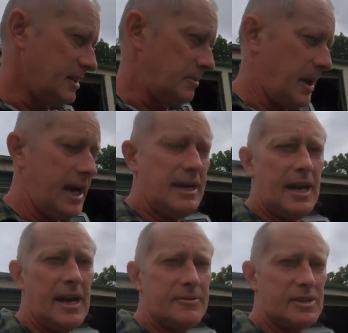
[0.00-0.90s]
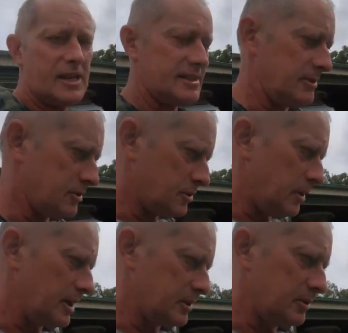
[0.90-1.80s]
The pan halves actually look
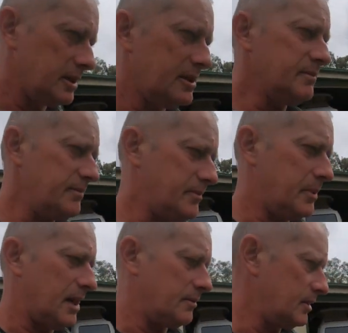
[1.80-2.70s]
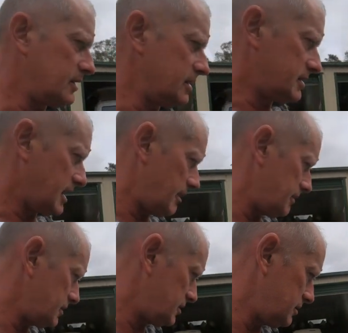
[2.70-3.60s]
quite good in them, but we're just
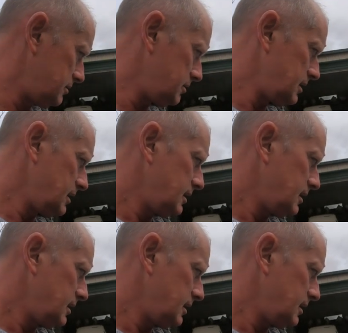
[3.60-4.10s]
going to